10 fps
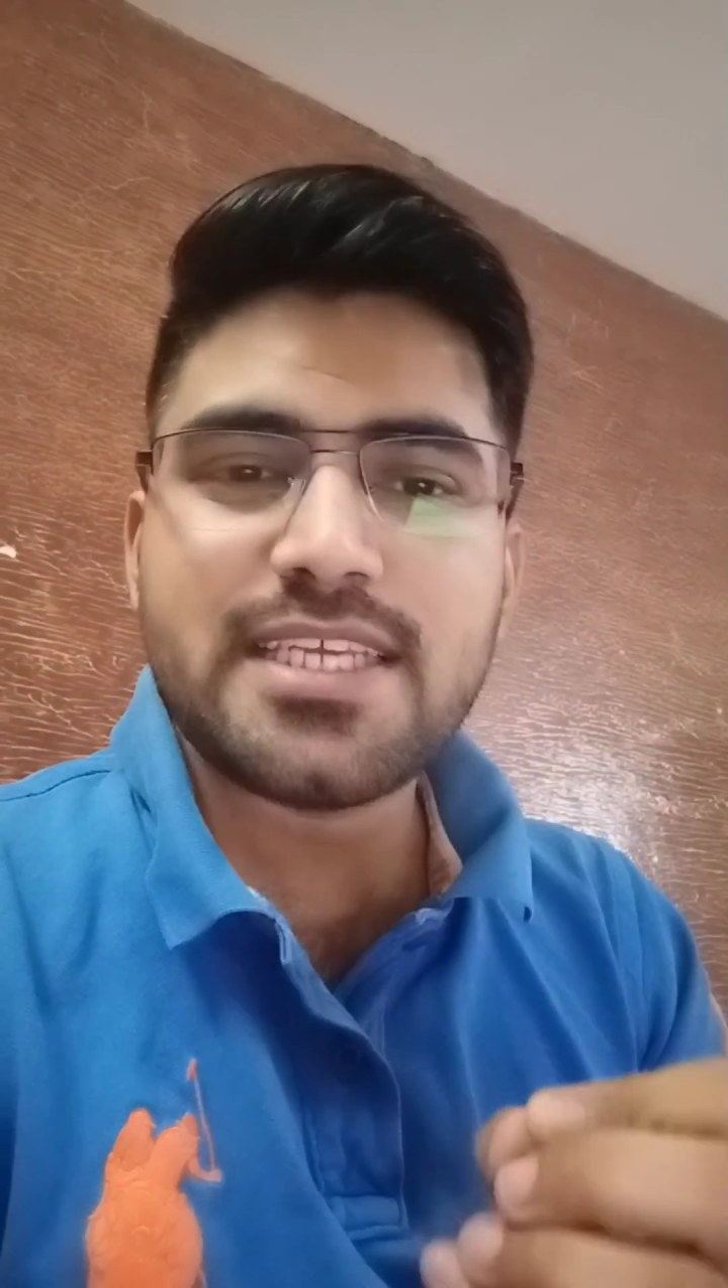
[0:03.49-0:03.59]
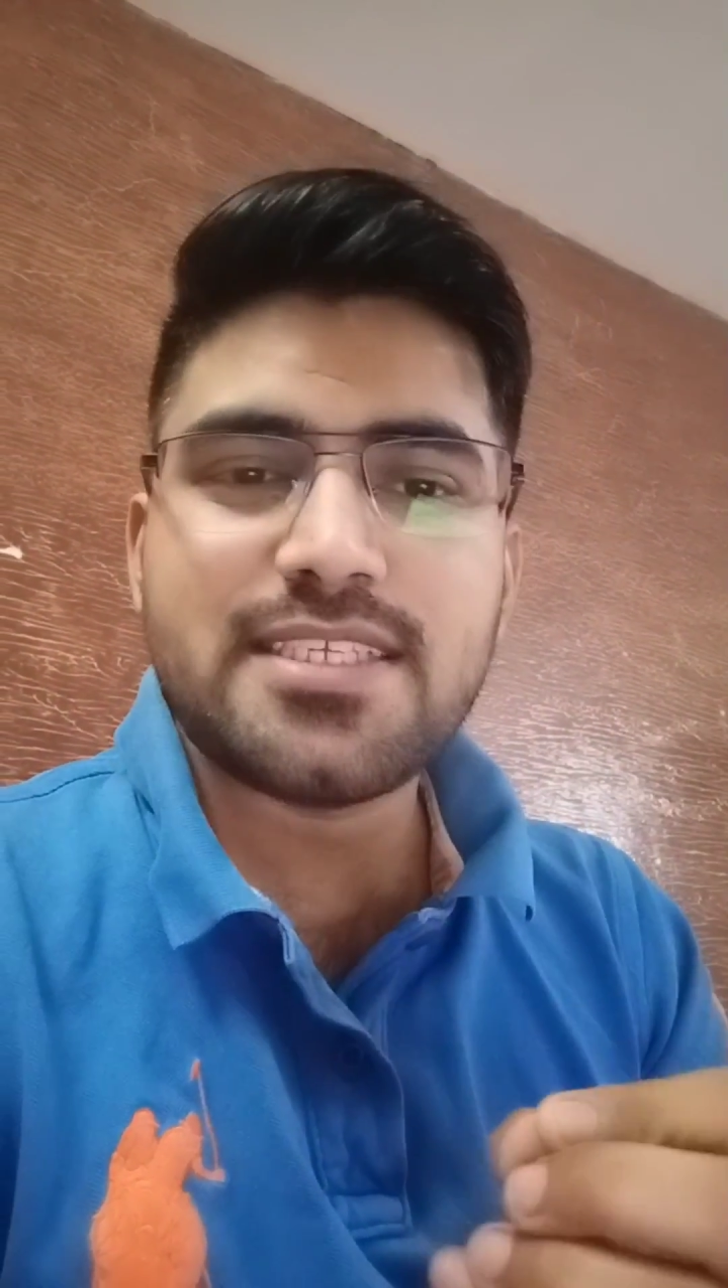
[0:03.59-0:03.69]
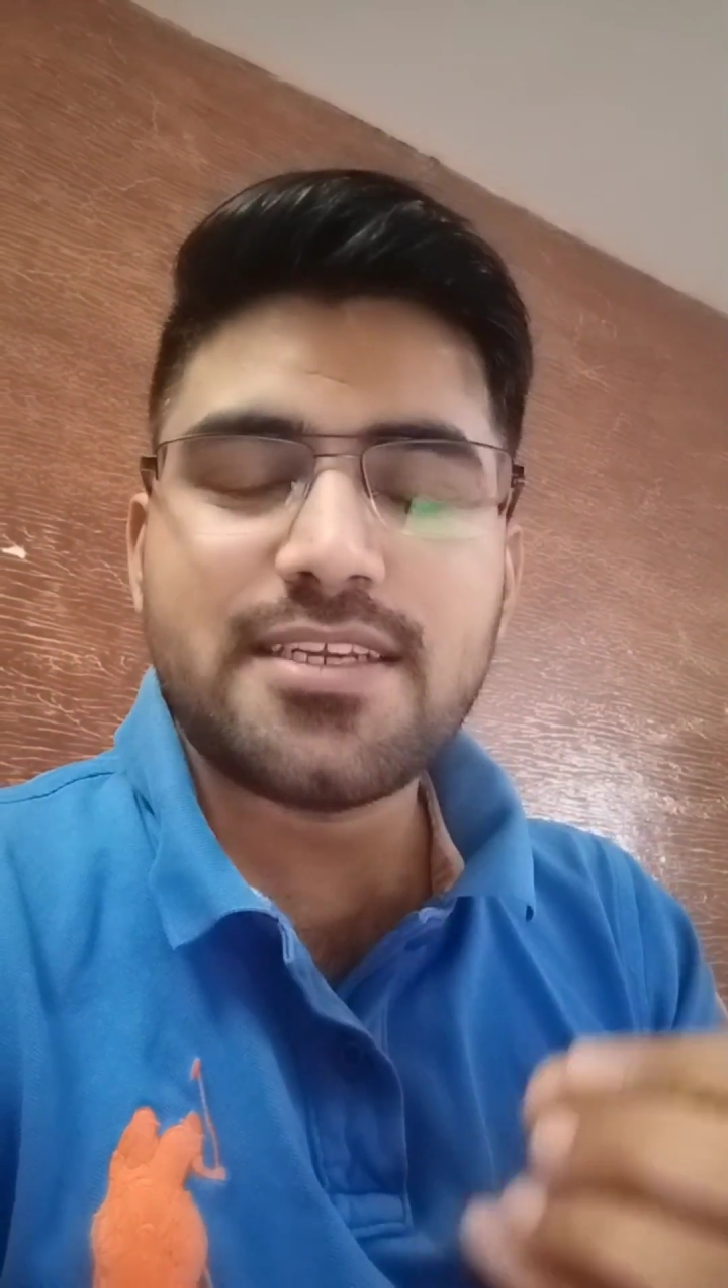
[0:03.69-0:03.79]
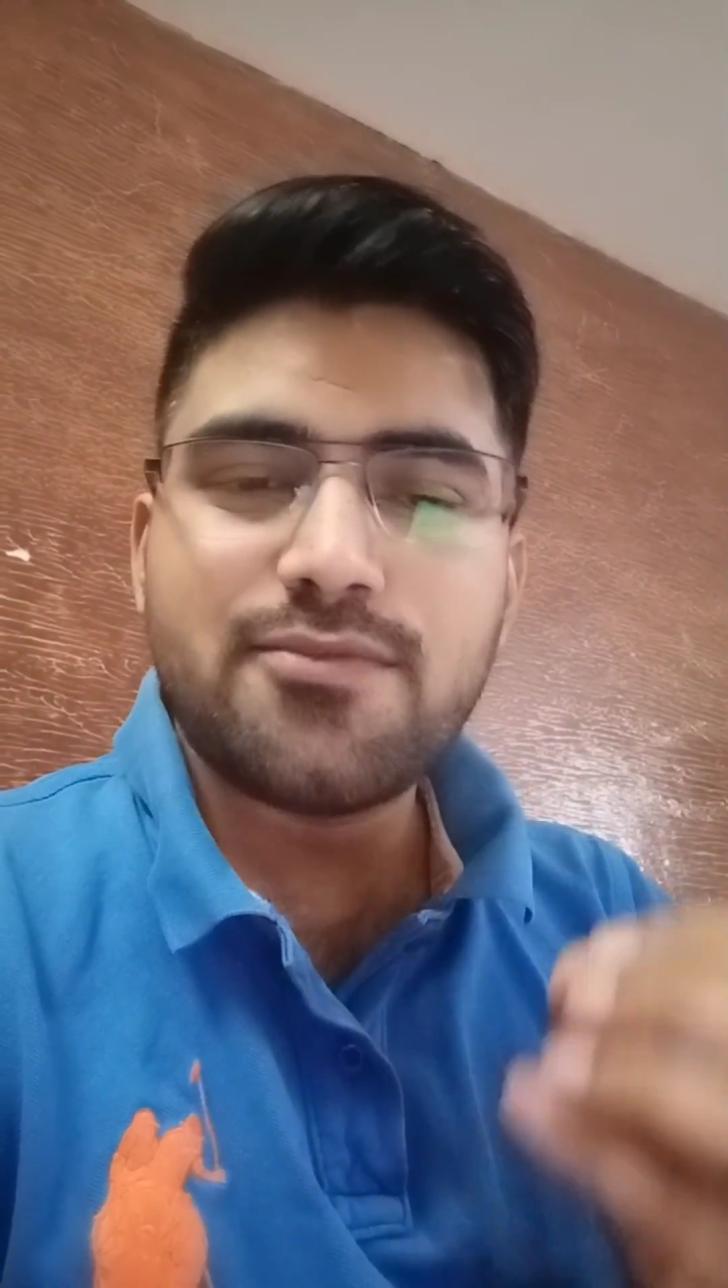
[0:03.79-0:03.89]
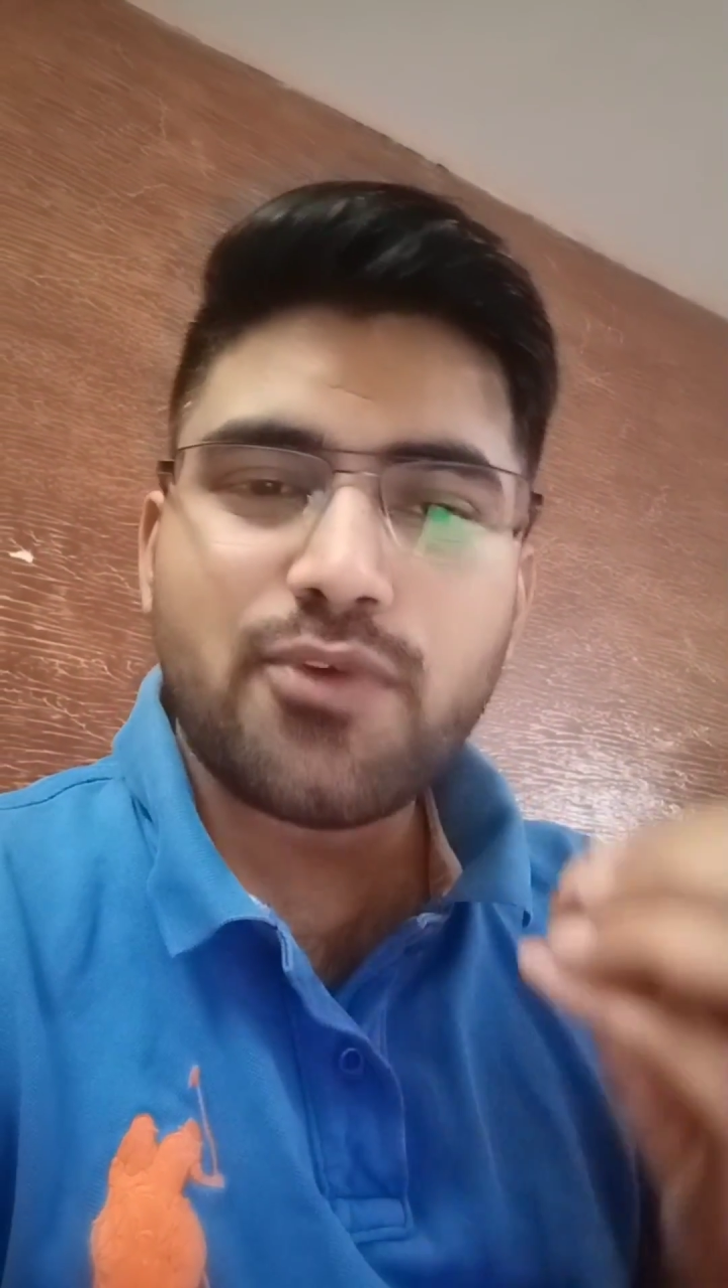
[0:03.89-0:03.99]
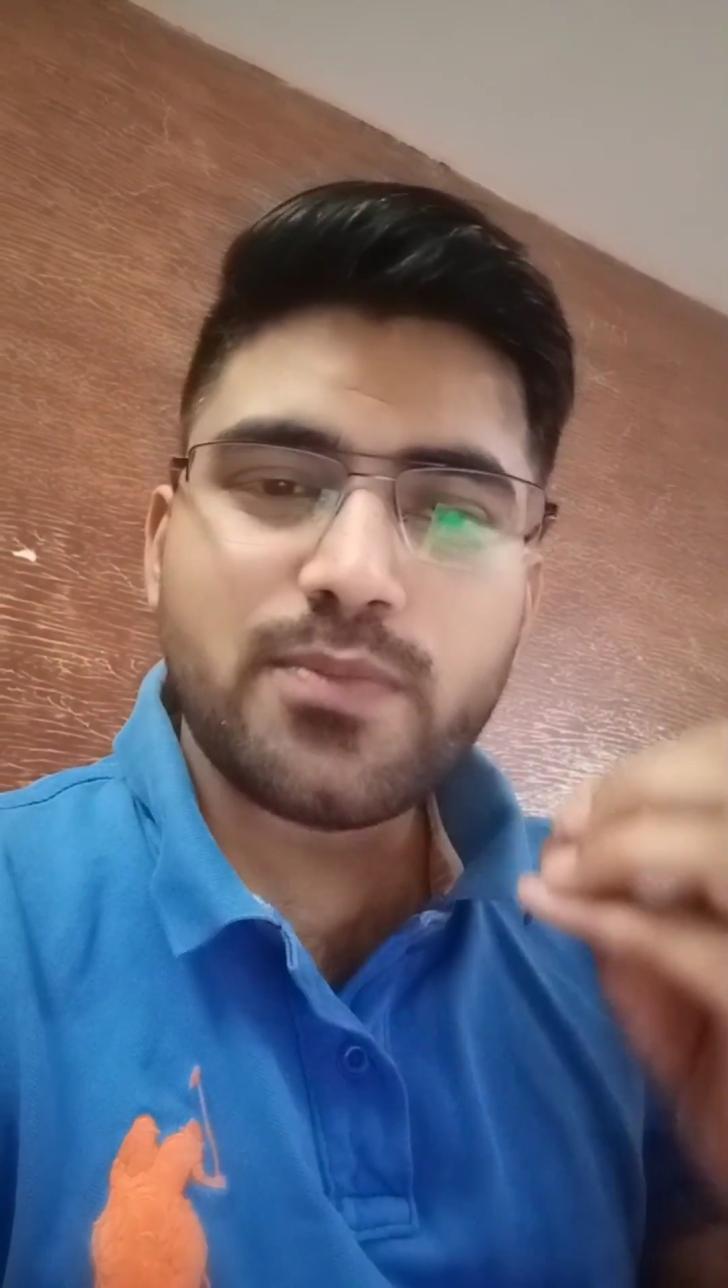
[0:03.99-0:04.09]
resident